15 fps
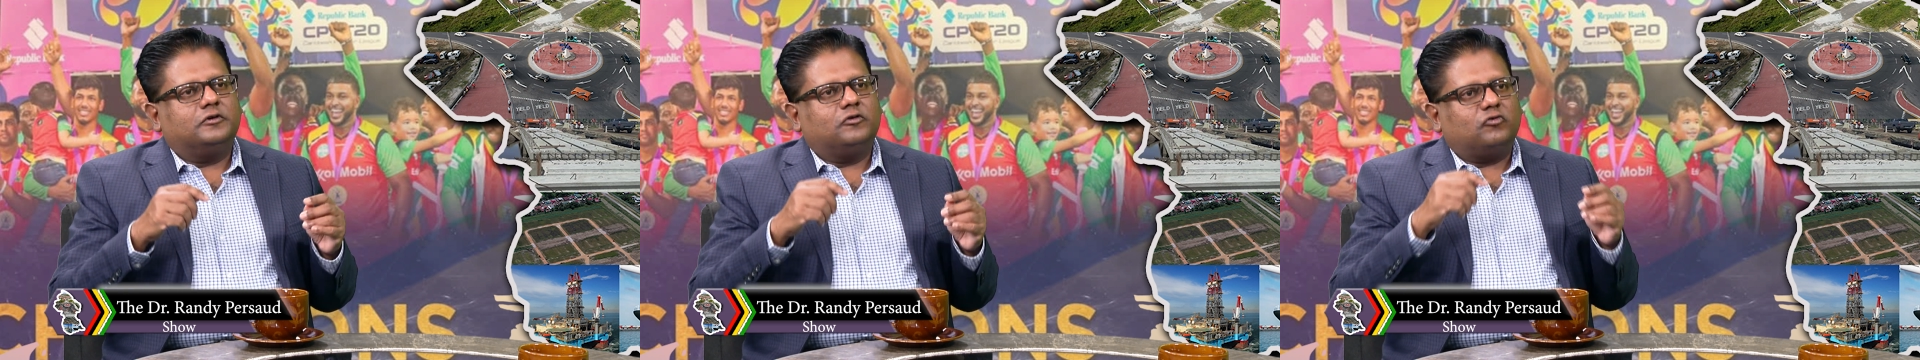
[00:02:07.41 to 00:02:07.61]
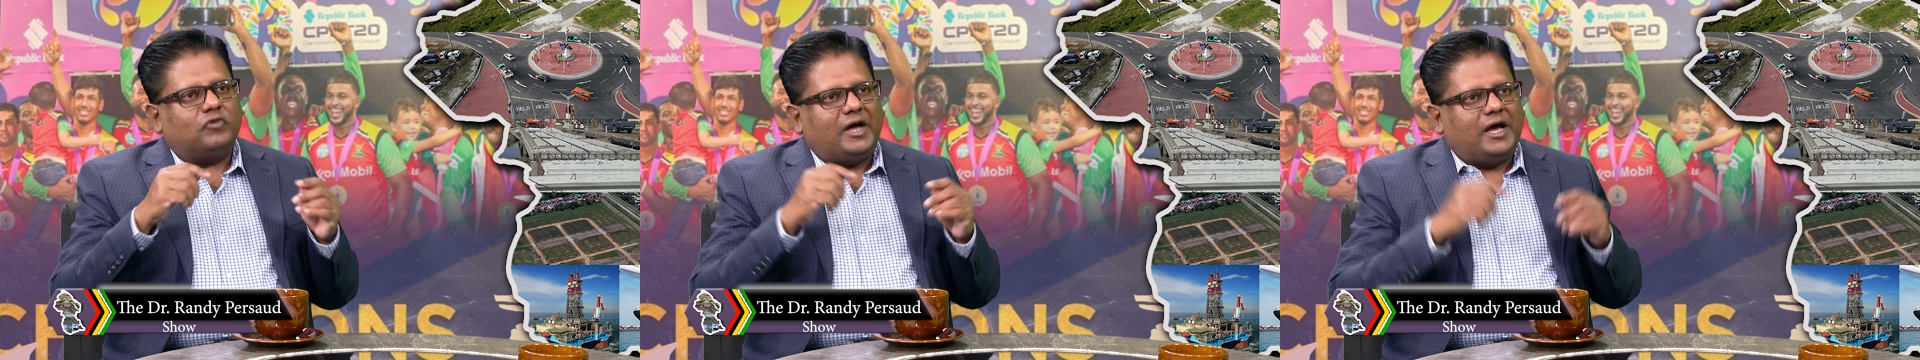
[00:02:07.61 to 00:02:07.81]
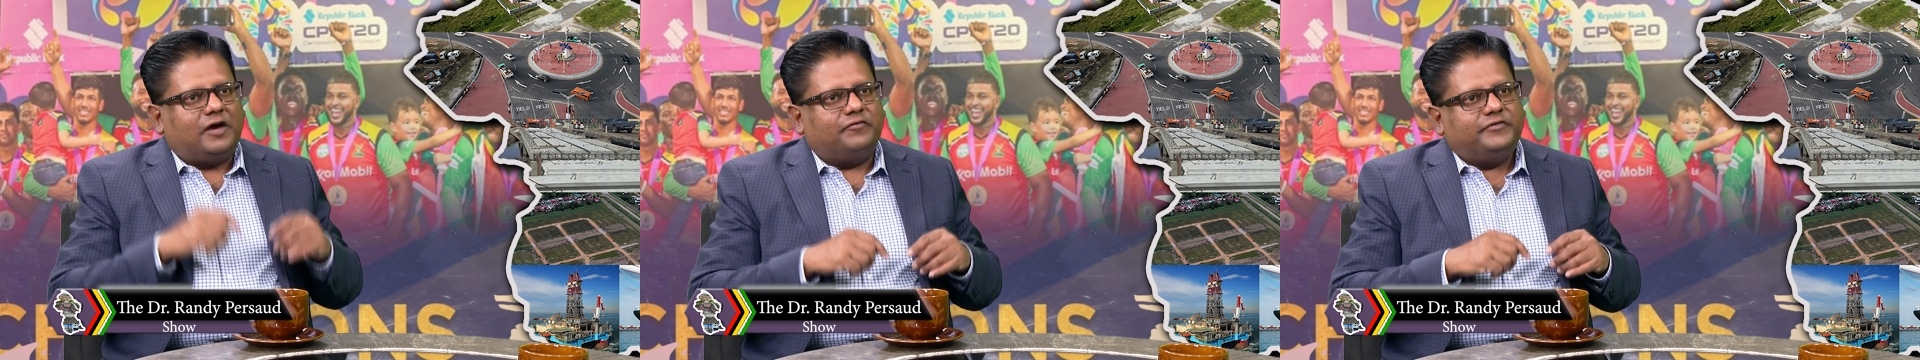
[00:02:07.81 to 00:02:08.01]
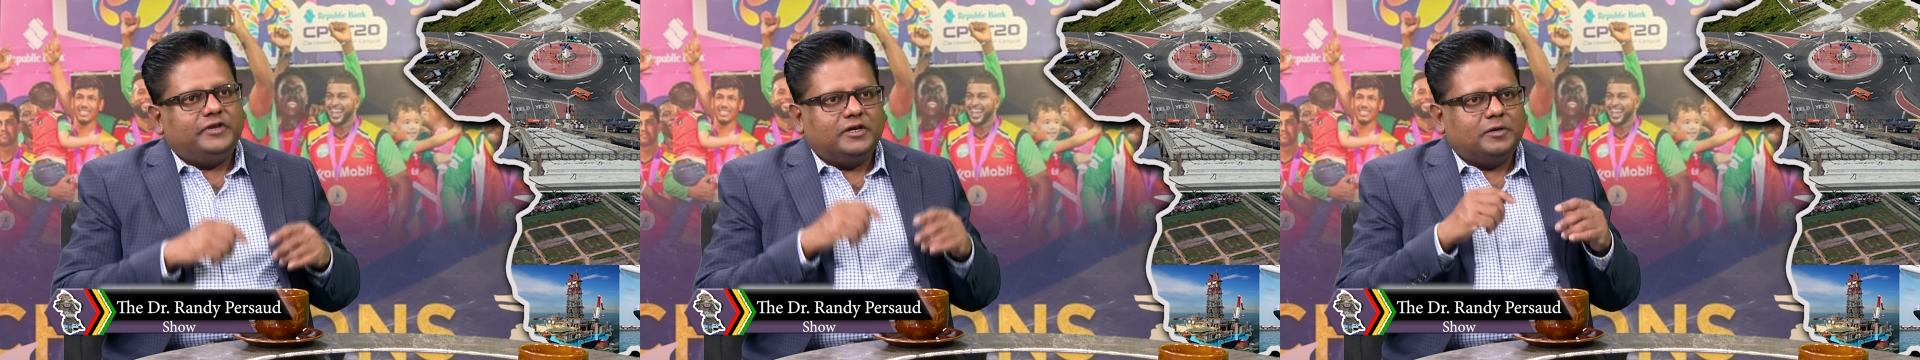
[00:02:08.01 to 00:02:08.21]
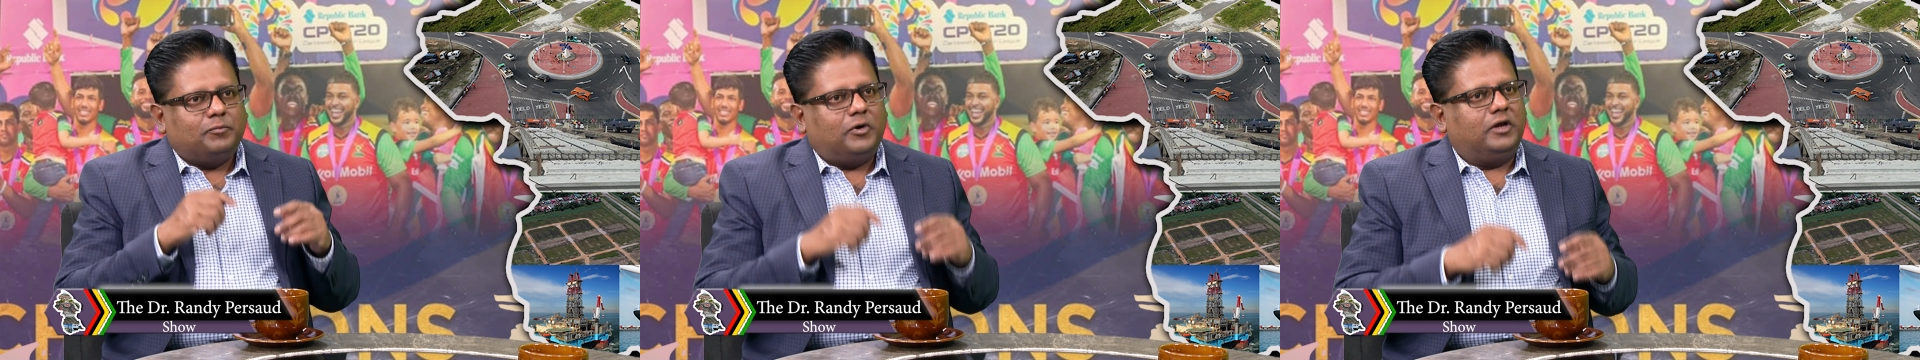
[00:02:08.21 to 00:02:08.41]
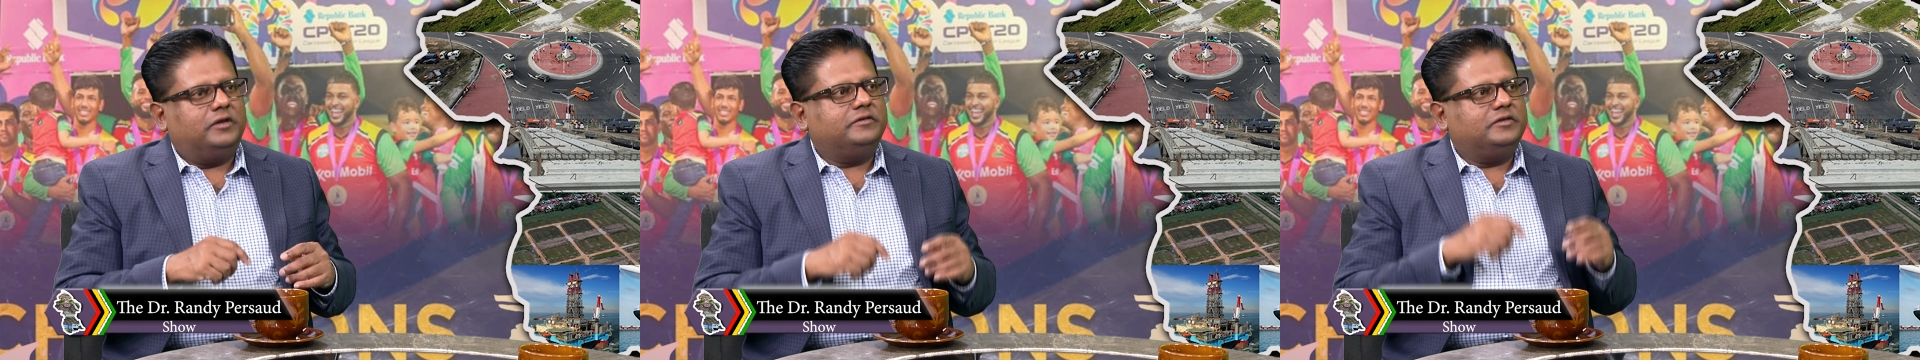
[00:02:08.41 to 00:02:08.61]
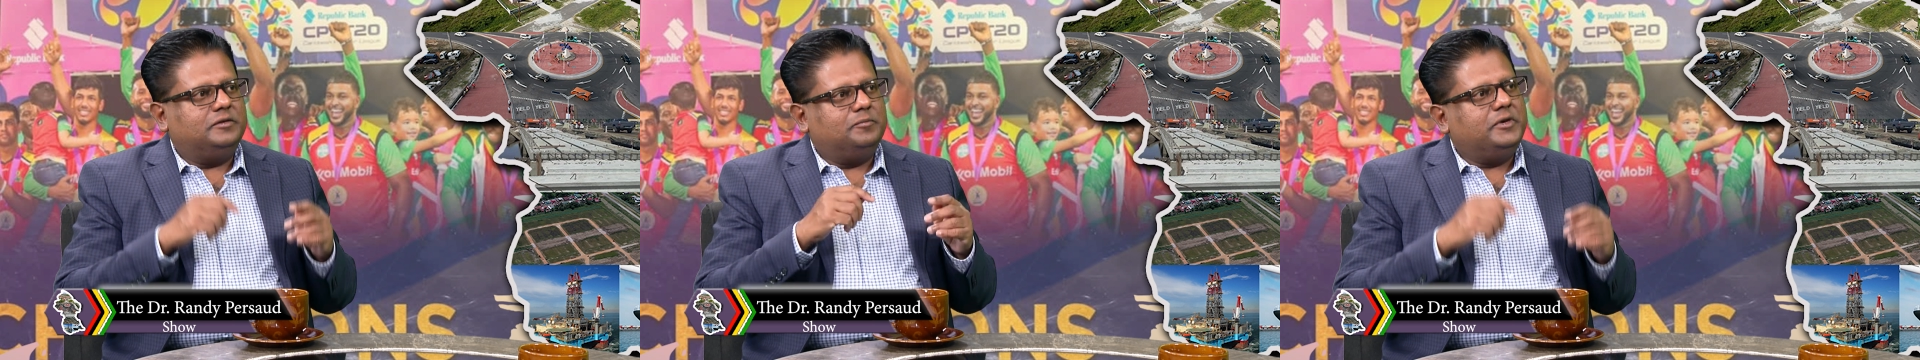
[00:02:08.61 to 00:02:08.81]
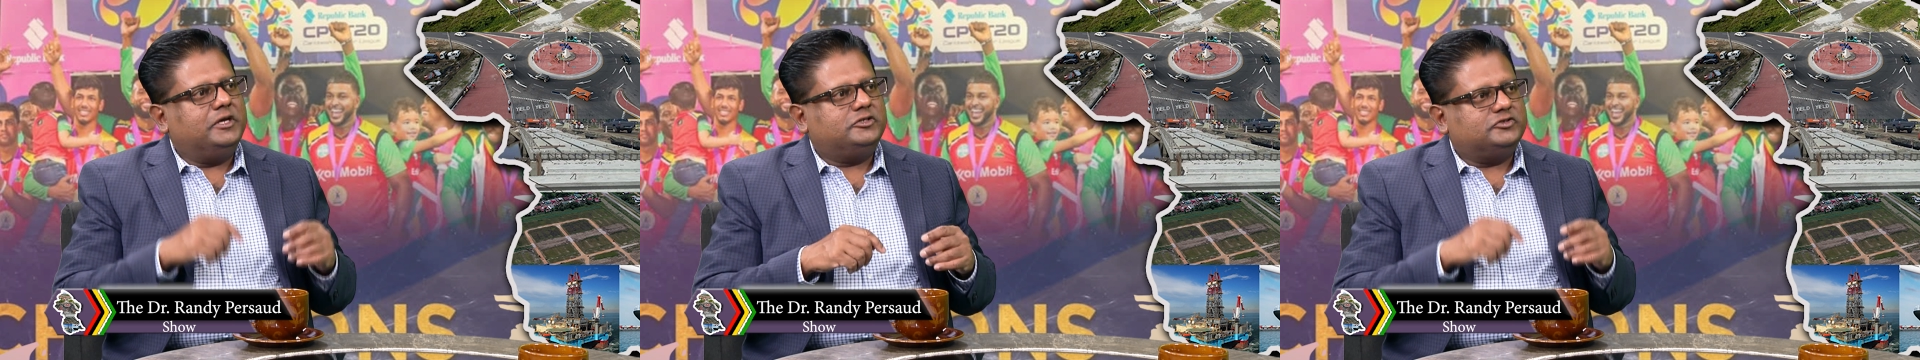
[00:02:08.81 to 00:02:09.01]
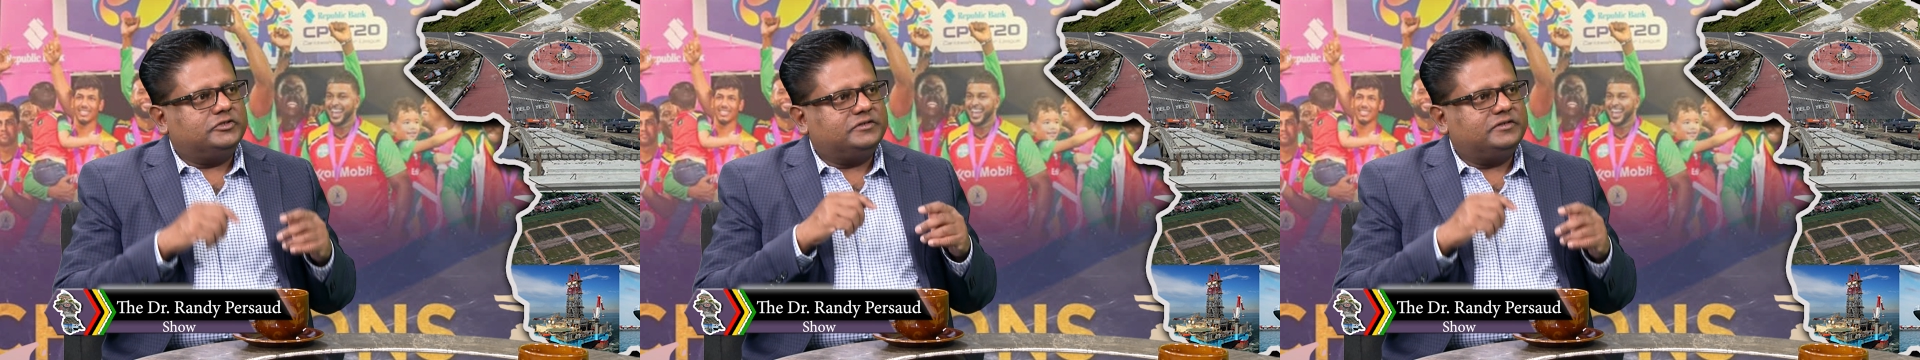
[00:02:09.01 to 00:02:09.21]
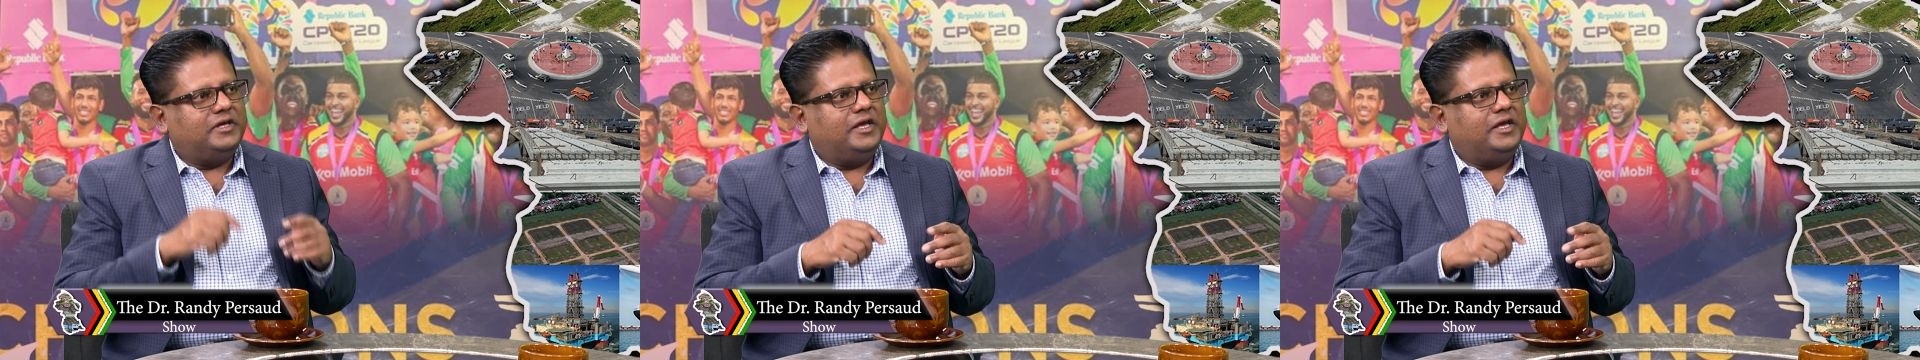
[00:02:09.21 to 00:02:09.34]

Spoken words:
crafting a policy matrix